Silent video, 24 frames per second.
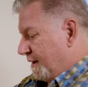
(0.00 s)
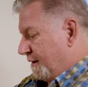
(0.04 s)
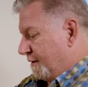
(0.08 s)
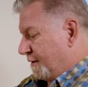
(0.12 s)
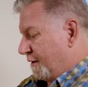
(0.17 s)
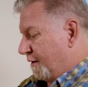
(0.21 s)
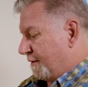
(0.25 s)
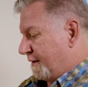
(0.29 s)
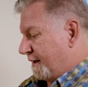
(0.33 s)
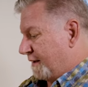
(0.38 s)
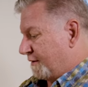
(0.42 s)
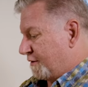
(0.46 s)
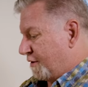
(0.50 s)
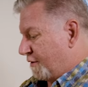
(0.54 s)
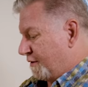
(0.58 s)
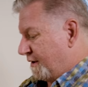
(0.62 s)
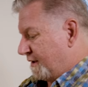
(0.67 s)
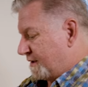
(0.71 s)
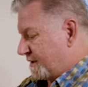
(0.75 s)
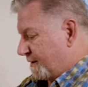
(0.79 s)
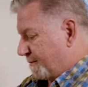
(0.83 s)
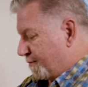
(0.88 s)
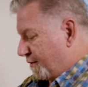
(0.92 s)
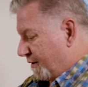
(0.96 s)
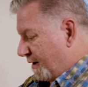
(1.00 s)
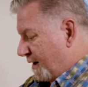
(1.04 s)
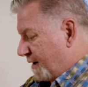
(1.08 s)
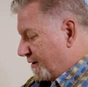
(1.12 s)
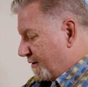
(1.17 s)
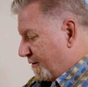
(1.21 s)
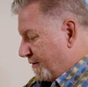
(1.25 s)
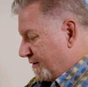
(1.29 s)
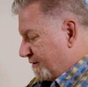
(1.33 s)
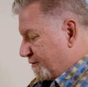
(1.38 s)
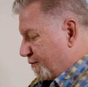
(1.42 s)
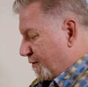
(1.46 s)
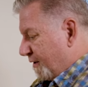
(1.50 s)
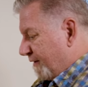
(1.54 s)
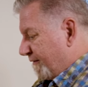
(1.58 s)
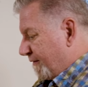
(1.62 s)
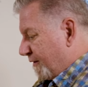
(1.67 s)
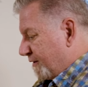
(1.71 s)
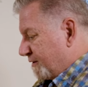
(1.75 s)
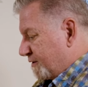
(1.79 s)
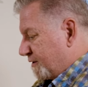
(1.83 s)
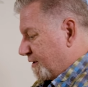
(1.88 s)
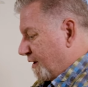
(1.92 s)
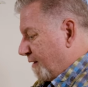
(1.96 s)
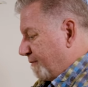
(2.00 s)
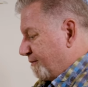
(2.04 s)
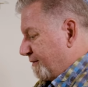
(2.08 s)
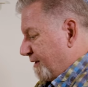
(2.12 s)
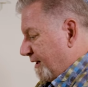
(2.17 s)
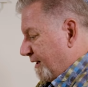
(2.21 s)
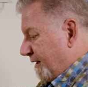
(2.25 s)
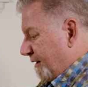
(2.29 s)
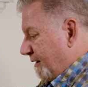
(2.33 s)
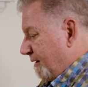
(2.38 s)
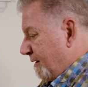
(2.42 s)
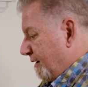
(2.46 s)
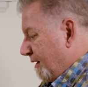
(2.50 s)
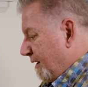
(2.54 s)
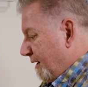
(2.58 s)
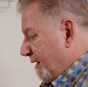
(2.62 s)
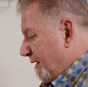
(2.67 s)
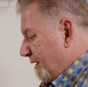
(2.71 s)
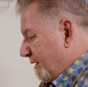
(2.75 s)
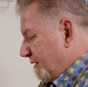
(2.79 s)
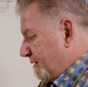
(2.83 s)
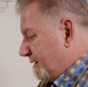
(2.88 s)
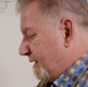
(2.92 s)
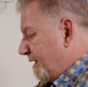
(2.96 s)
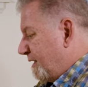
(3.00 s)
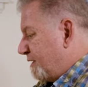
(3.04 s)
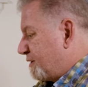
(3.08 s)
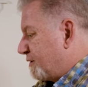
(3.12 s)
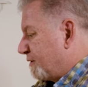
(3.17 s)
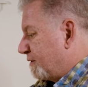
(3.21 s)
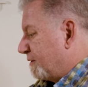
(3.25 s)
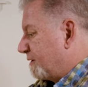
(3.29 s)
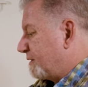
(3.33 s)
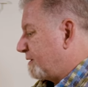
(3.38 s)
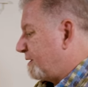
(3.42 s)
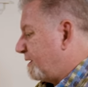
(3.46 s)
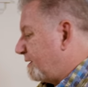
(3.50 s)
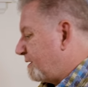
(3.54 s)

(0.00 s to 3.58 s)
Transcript: you'll know that Tony Cipriano is one of our sculpting teachers.